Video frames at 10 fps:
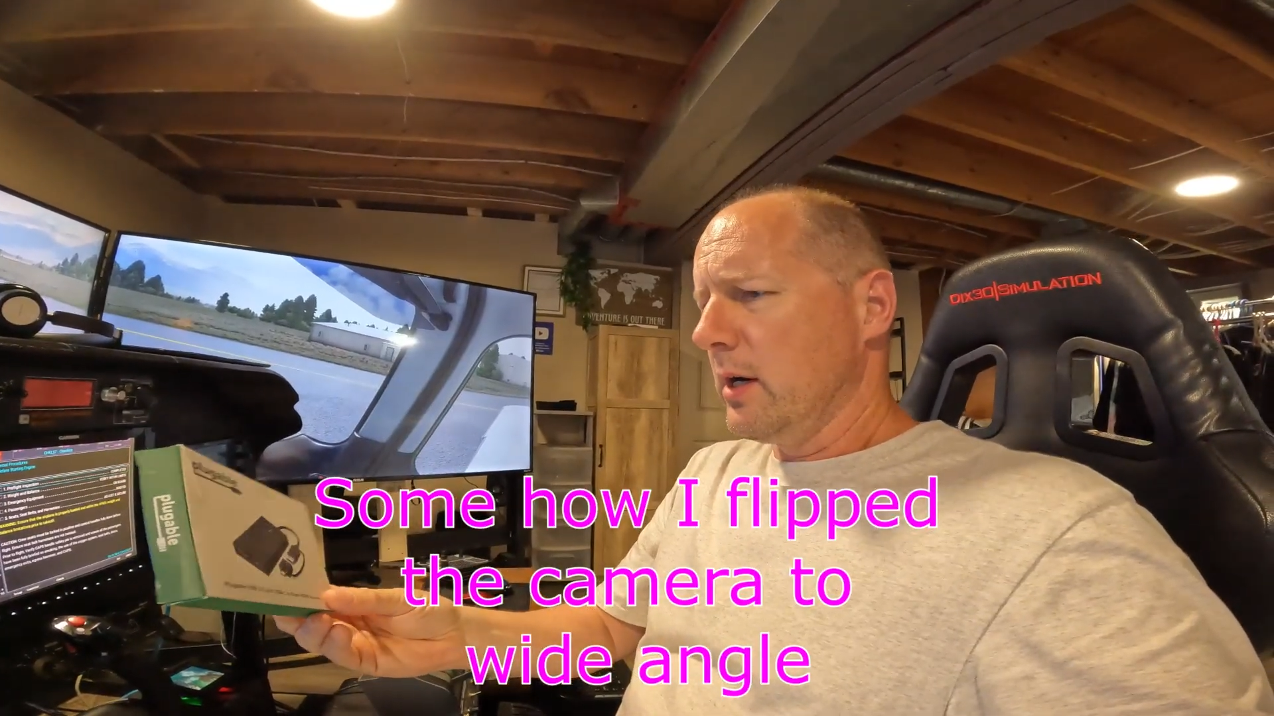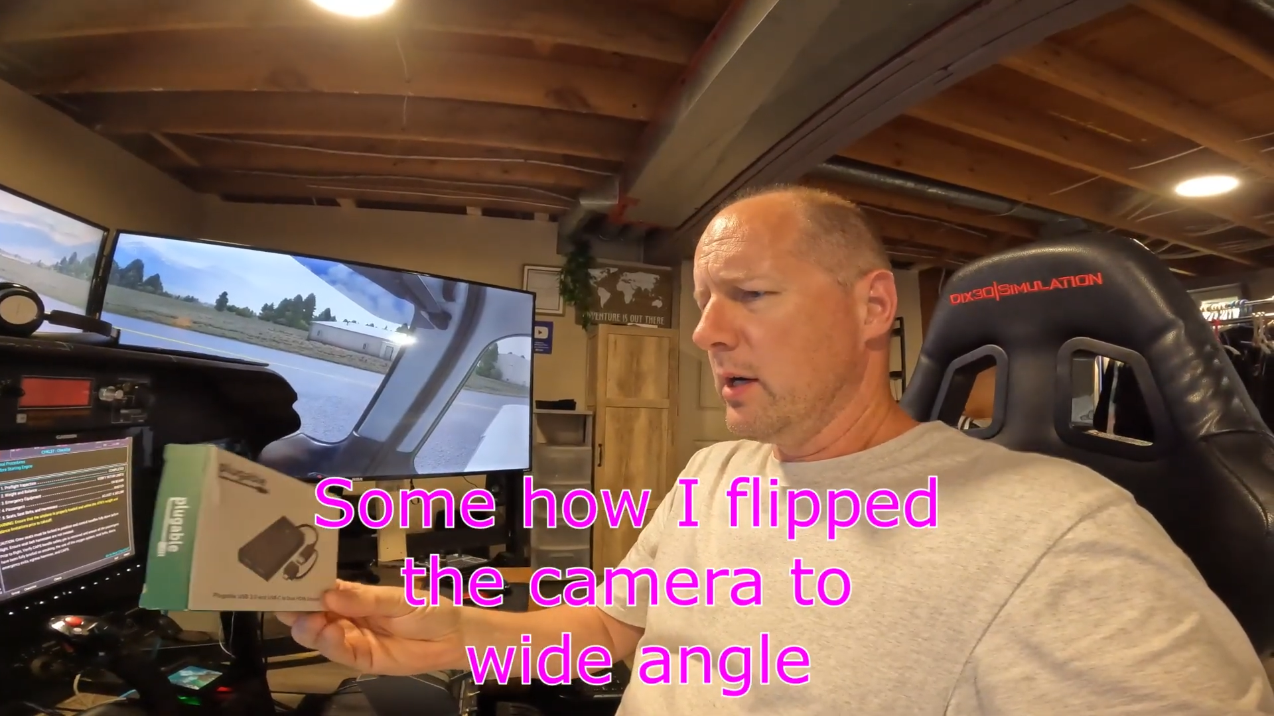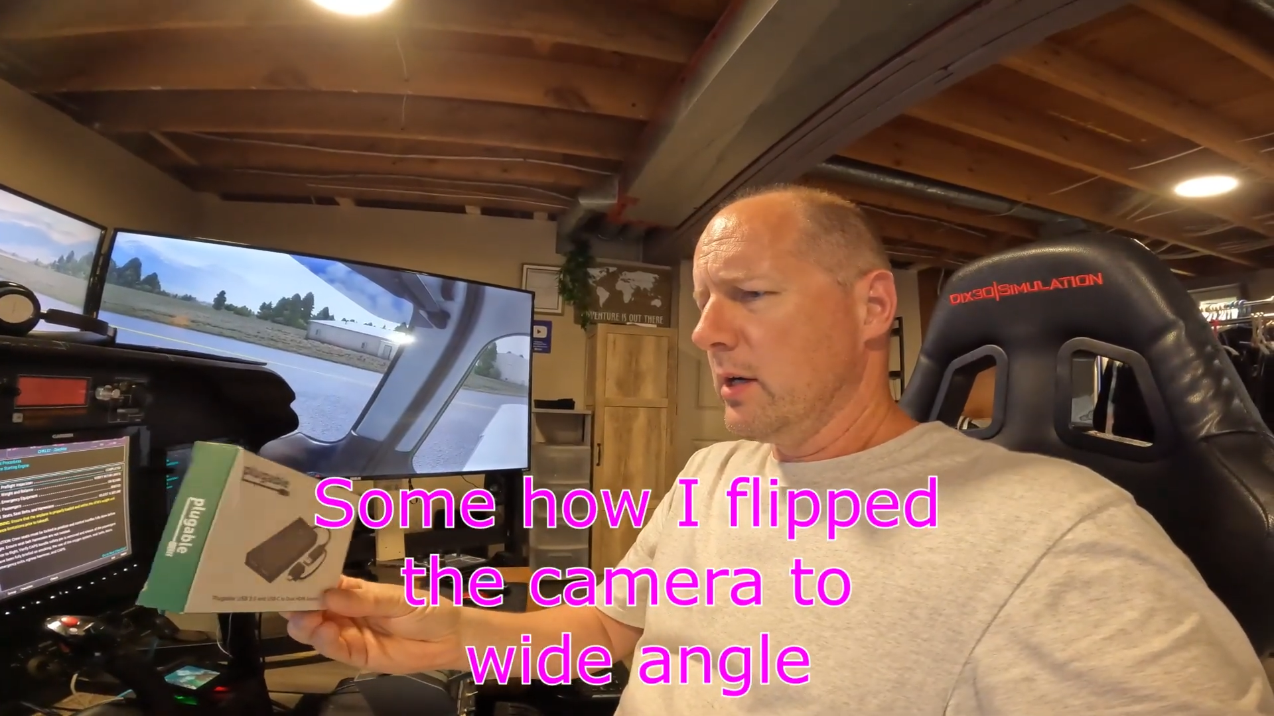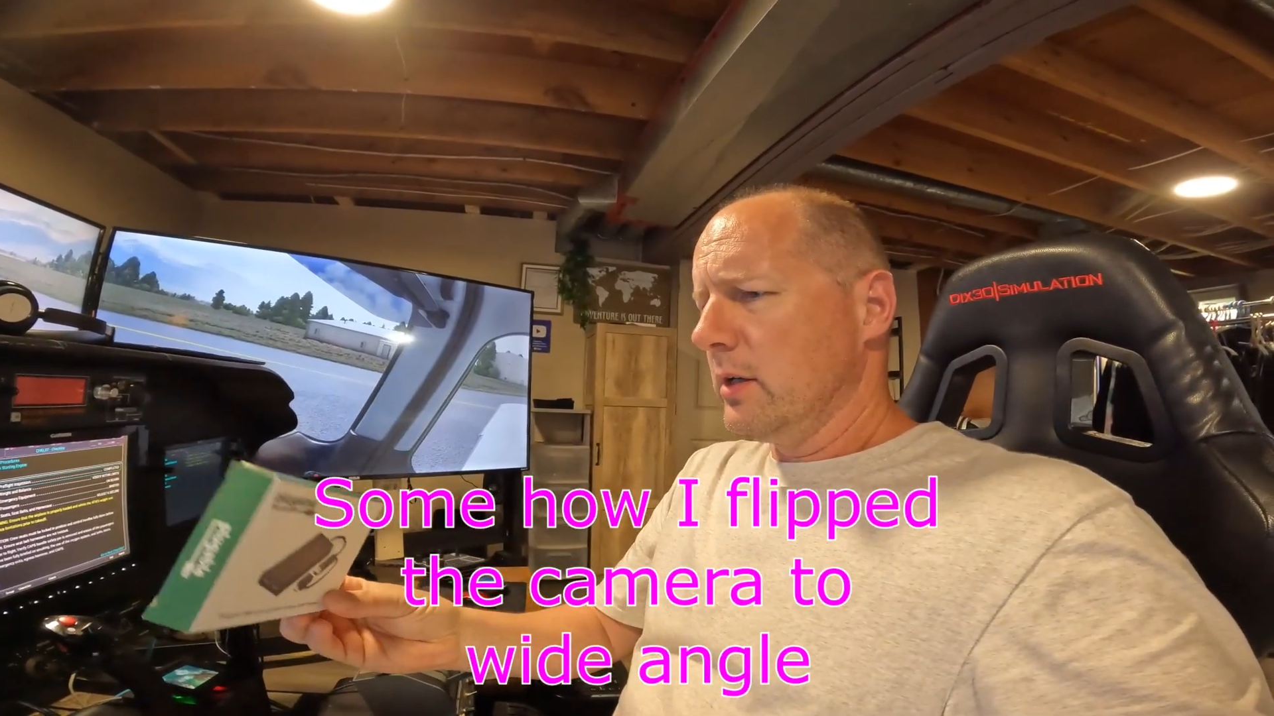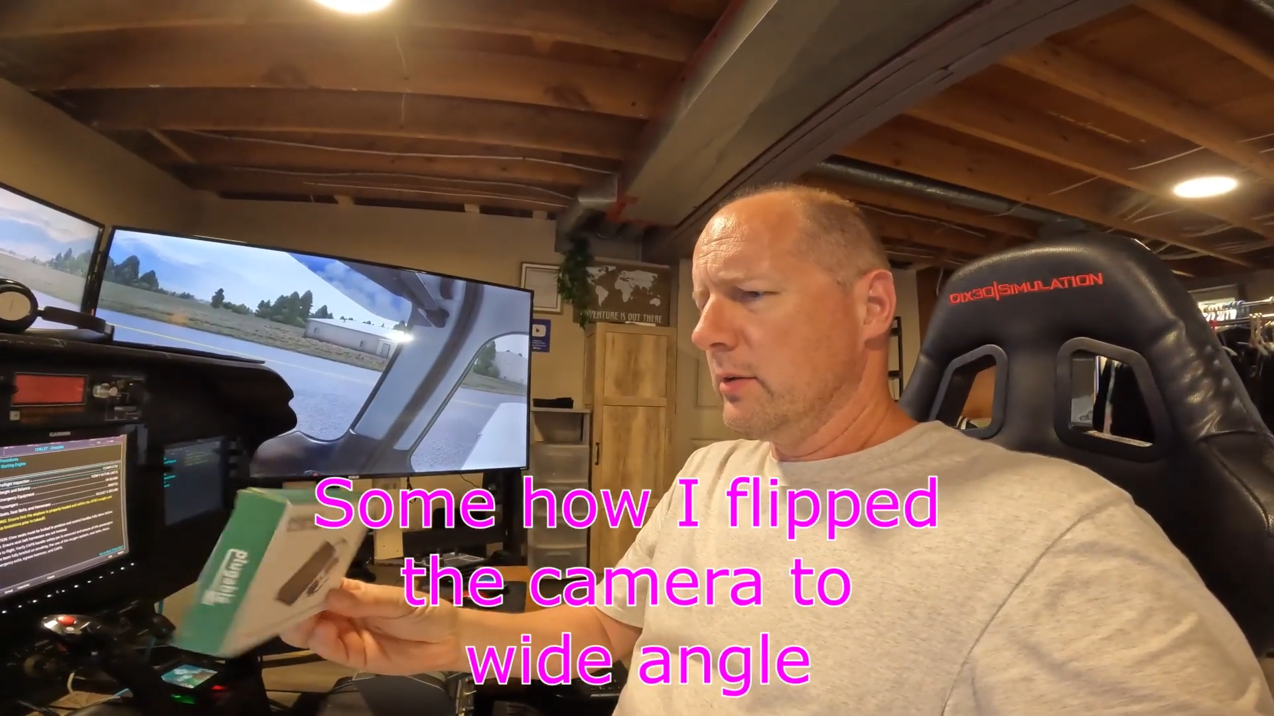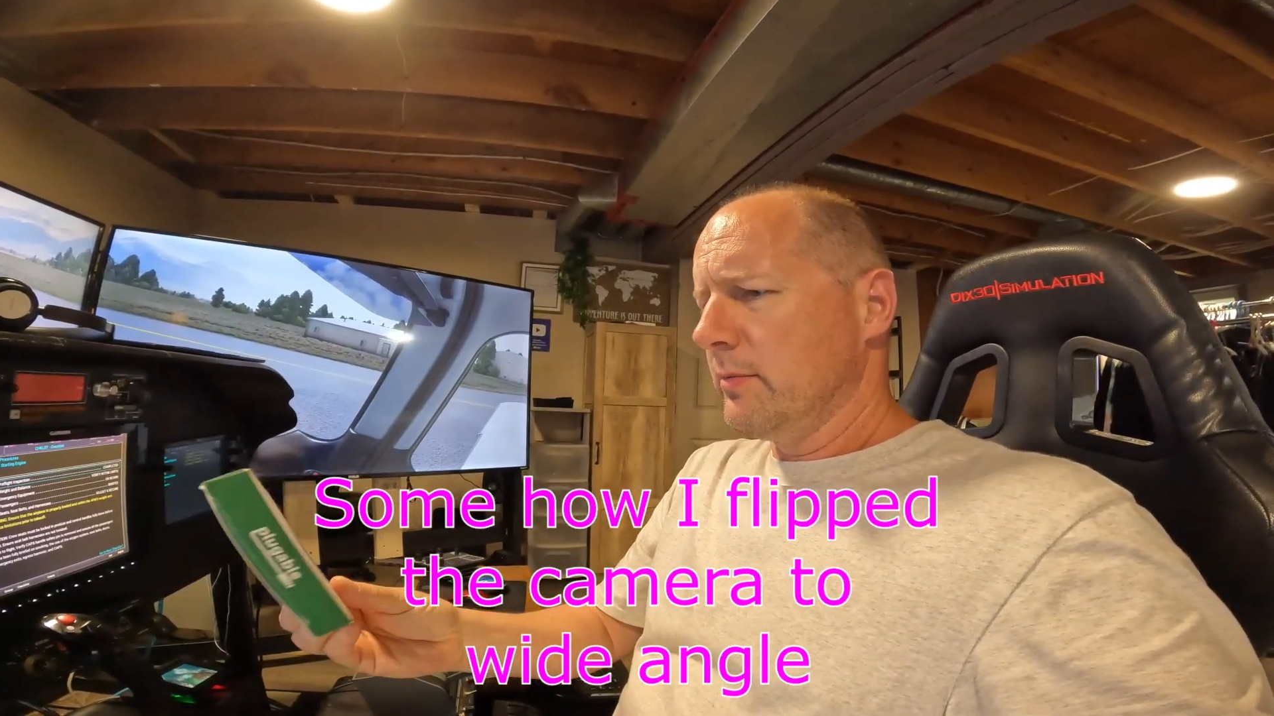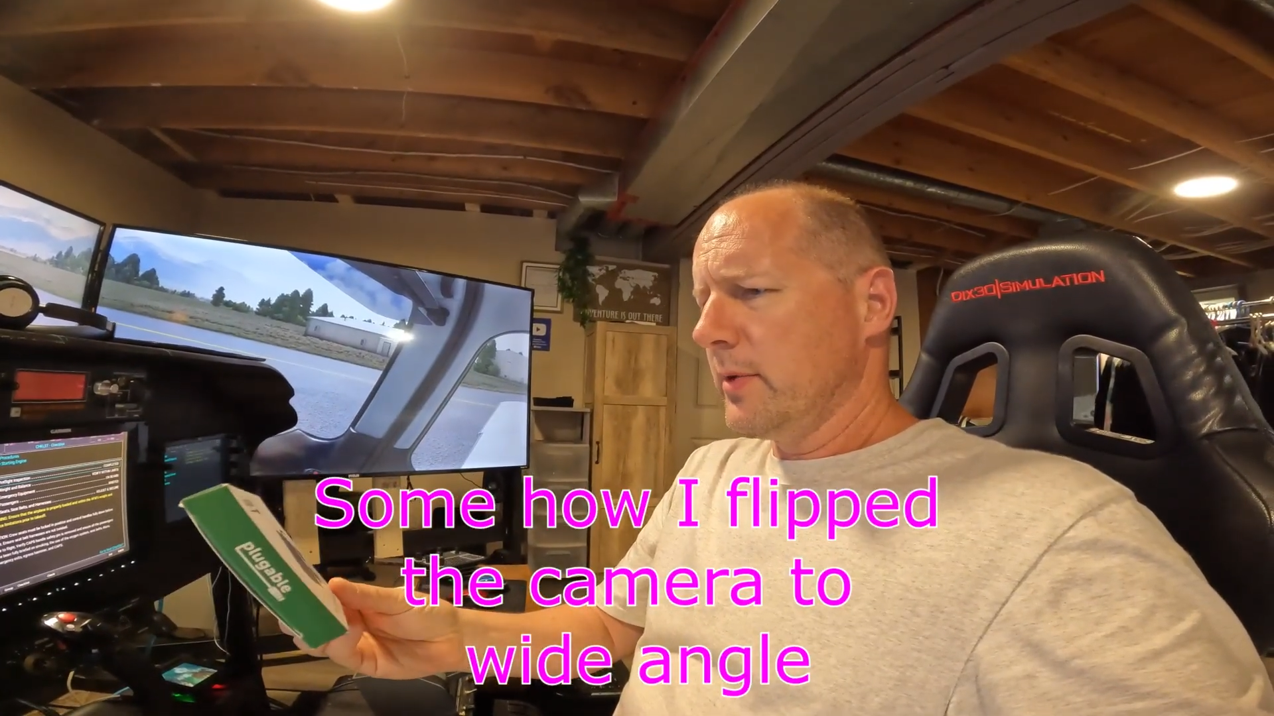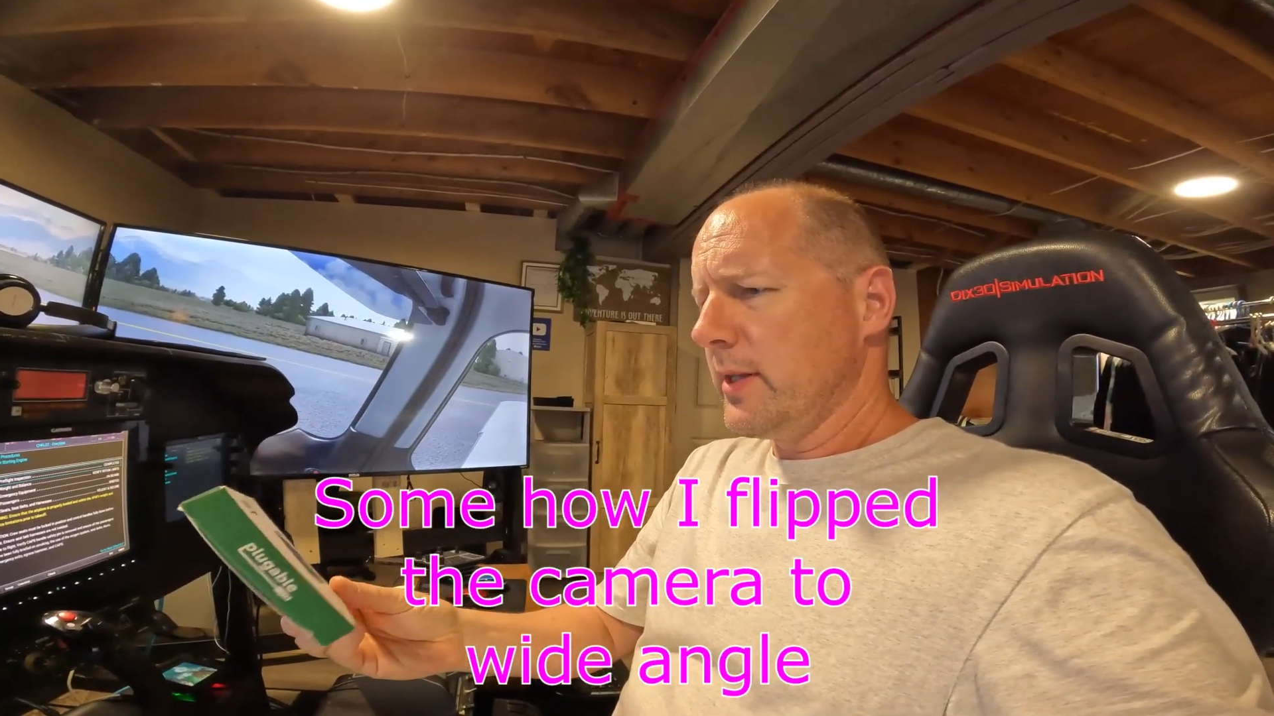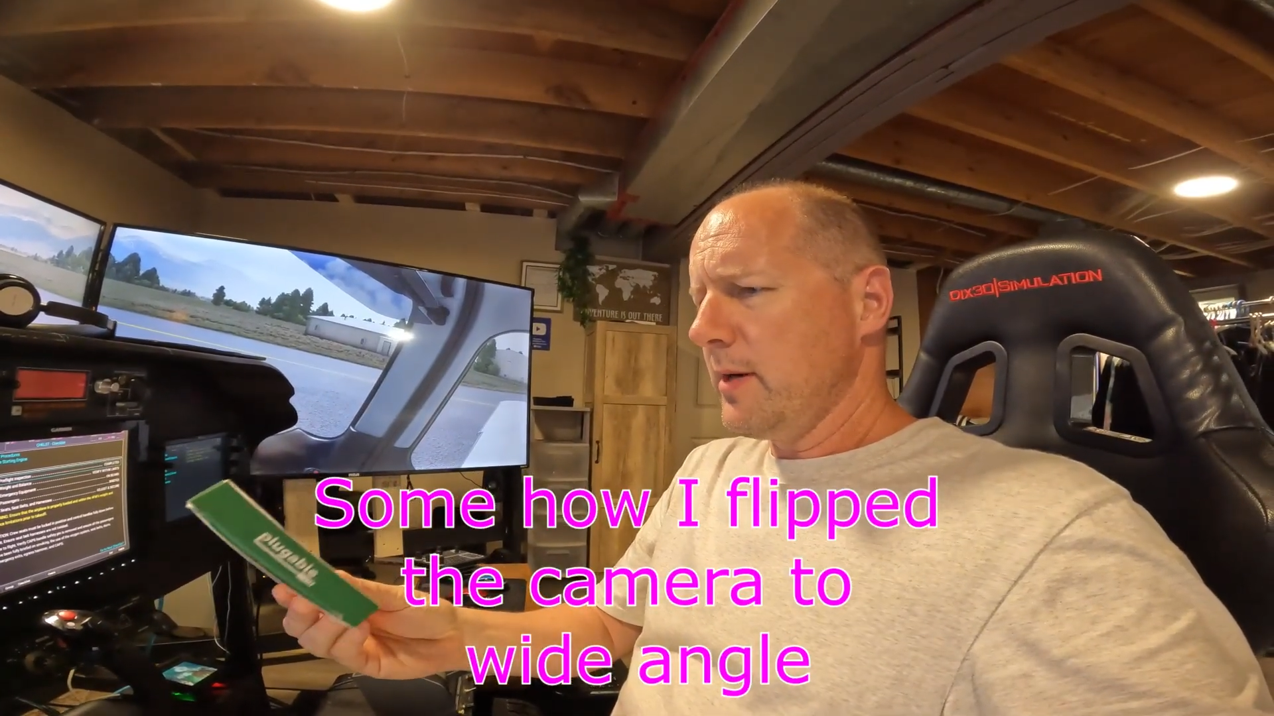Uh, I